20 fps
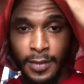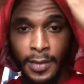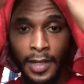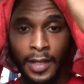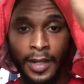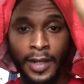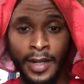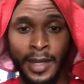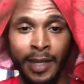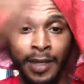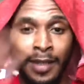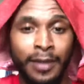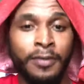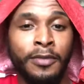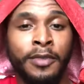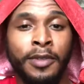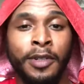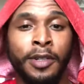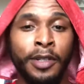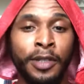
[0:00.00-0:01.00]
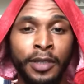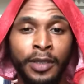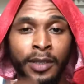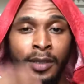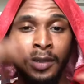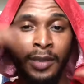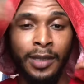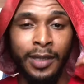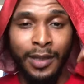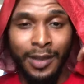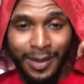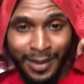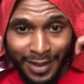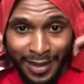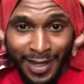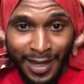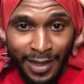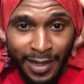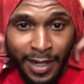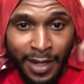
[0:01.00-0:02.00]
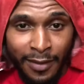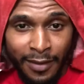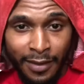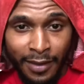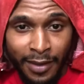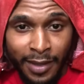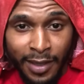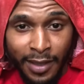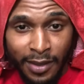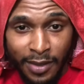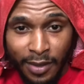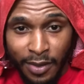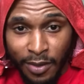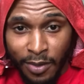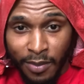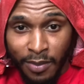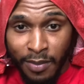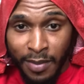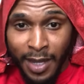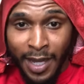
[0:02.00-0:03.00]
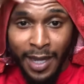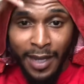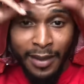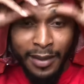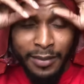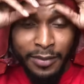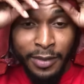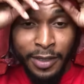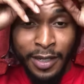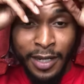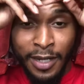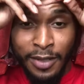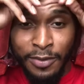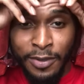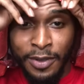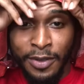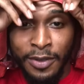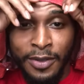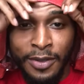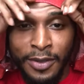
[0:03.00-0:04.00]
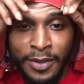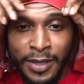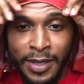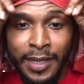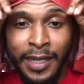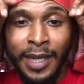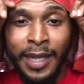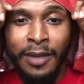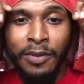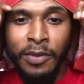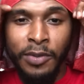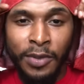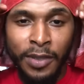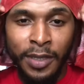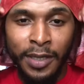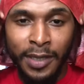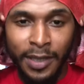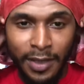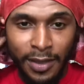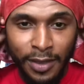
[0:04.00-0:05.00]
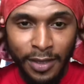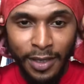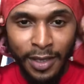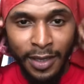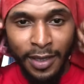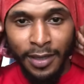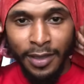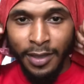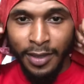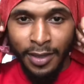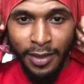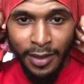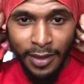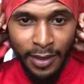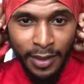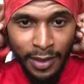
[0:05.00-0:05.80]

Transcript: All right, and we're gonna take everything to the back, but as we're doing that, we want to adjust